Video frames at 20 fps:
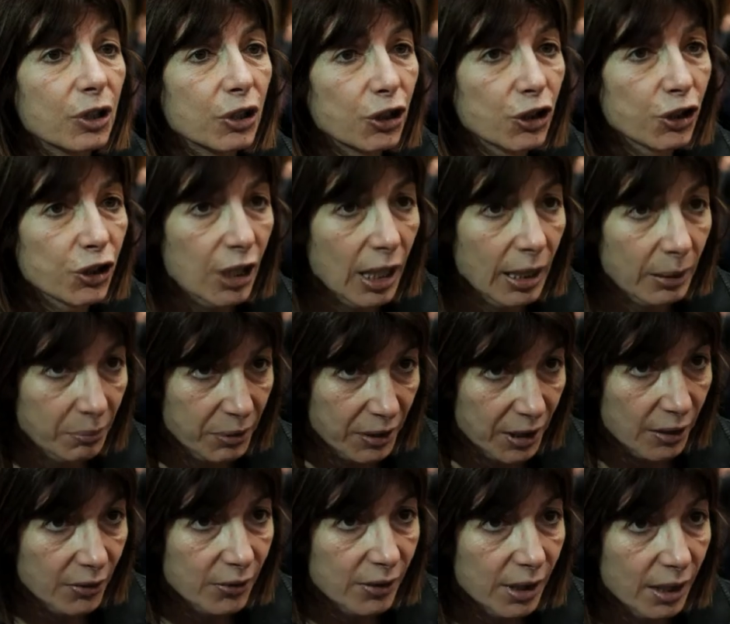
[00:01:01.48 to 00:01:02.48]
to shape
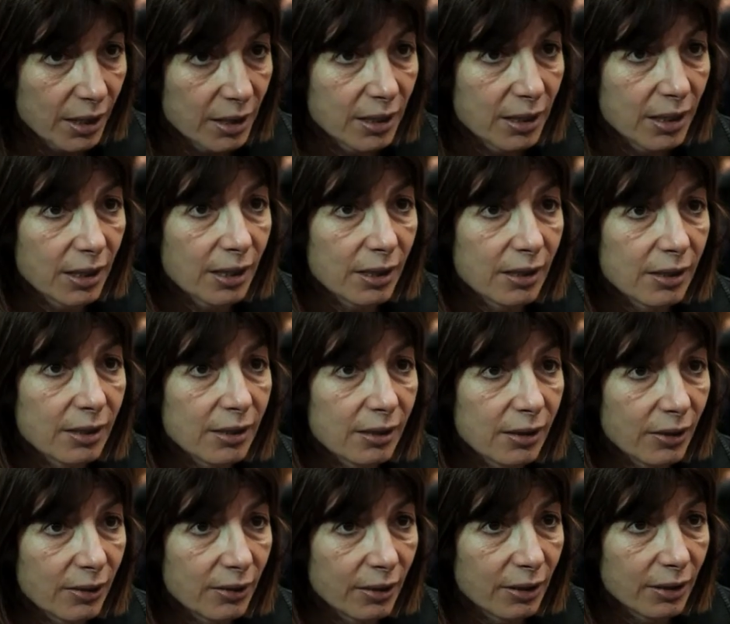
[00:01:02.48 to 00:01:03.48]
those ideas
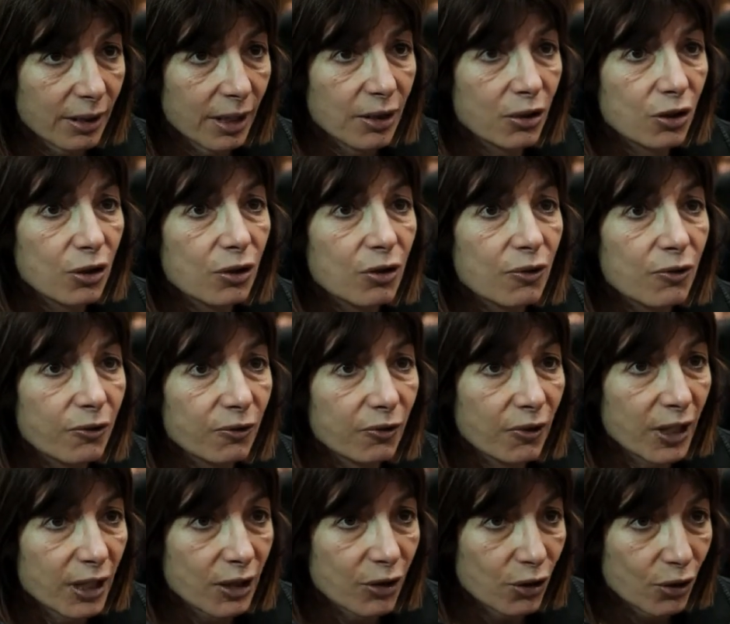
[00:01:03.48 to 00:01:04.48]
so that they do
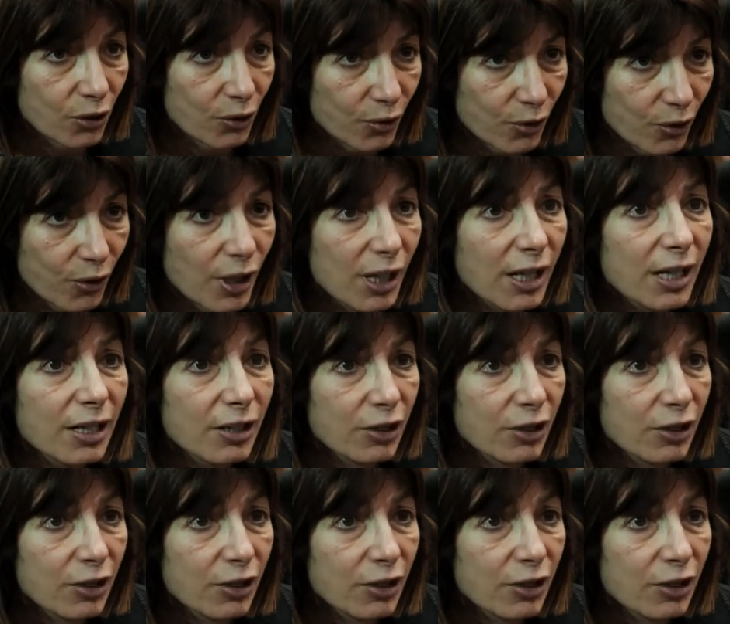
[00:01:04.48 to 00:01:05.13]
fit your